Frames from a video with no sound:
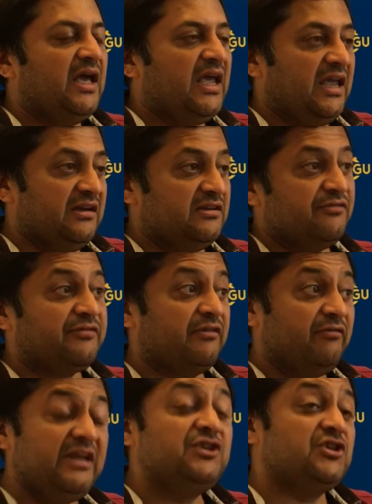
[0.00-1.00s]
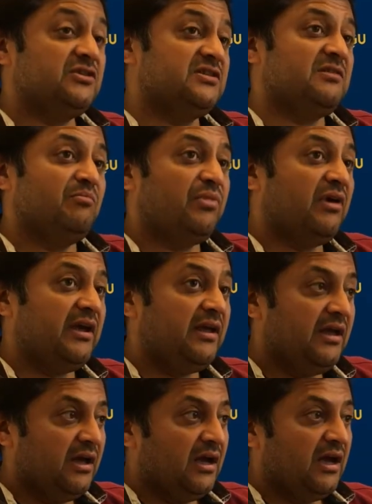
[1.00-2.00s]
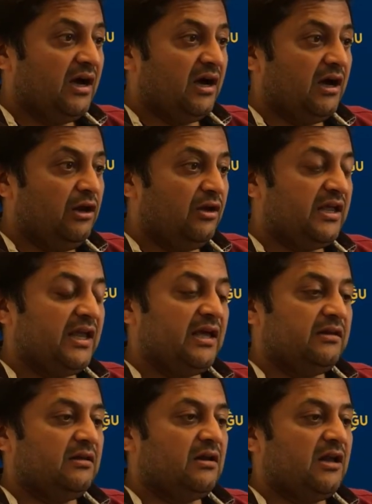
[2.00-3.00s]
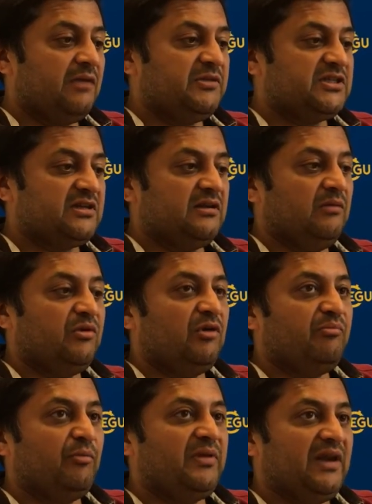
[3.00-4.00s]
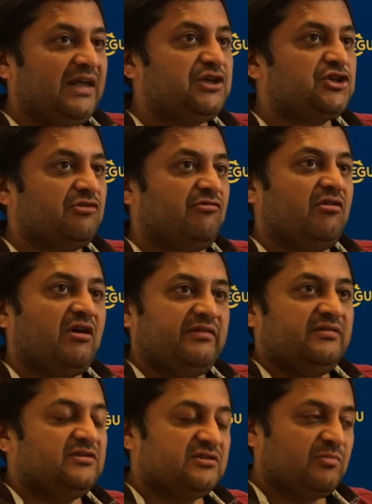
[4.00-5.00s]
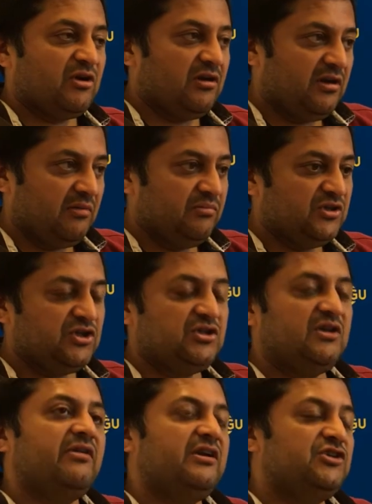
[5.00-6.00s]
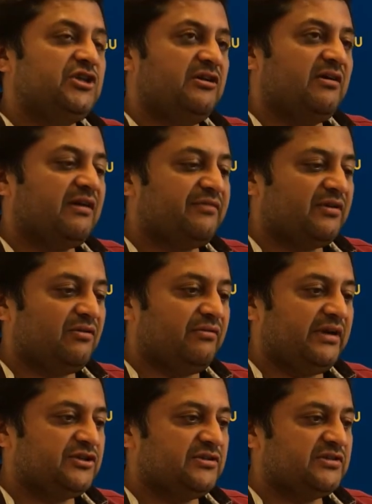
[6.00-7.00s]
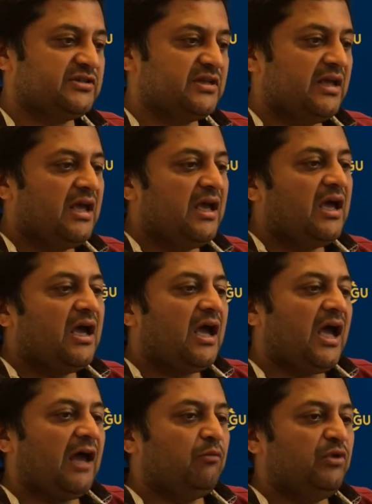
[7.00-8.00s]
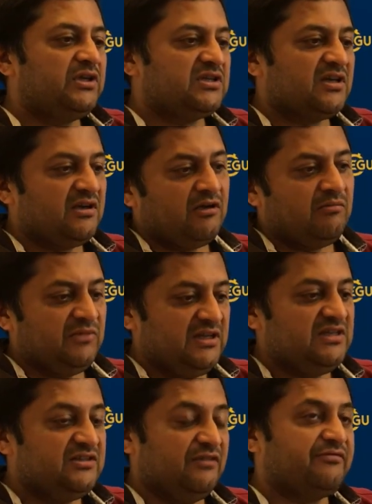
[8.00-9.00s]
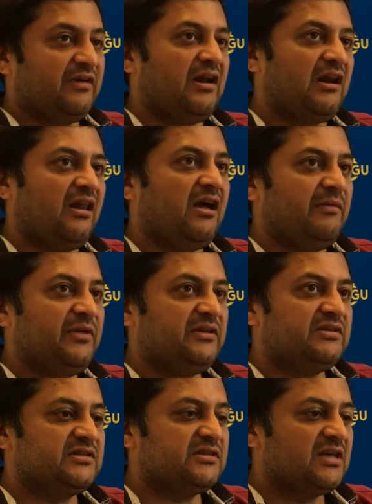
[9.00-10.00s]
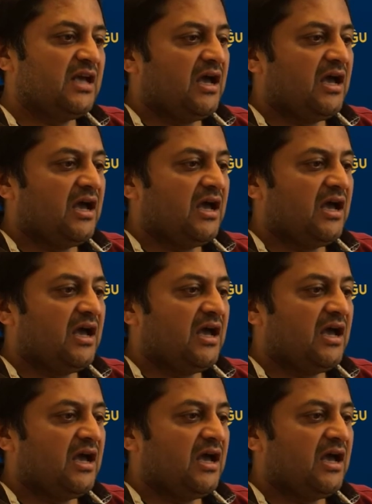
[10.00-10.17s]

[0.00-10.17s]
in different regions and by looking at the climate signal by population rather than just by geographical regions. And we term these different climates